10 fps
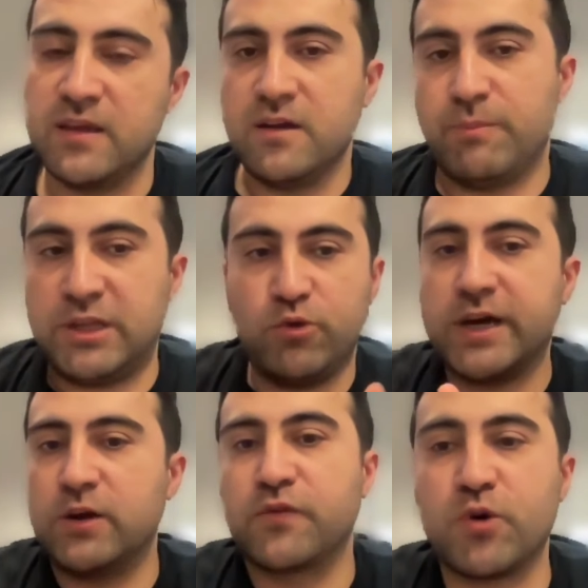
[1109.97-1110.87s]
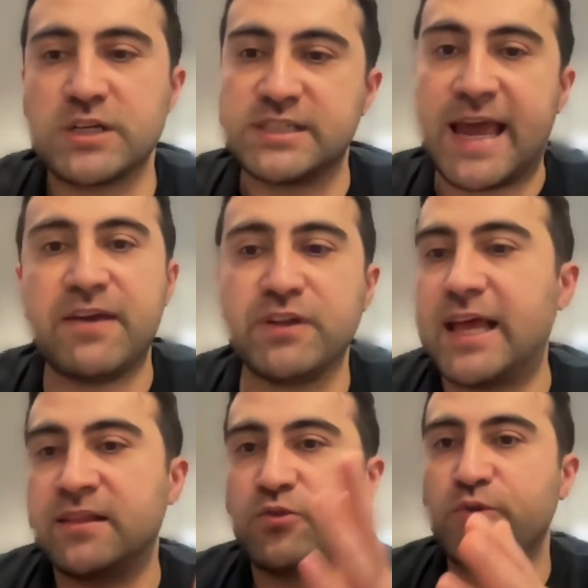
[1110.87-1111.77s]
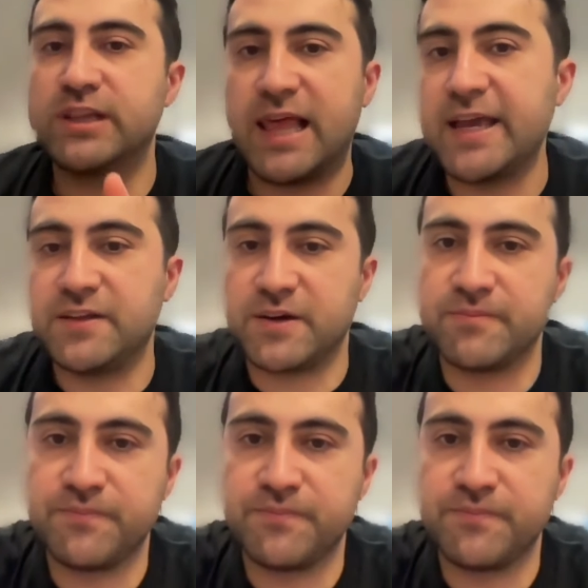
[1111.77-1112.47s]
But you can of course save it and do it later.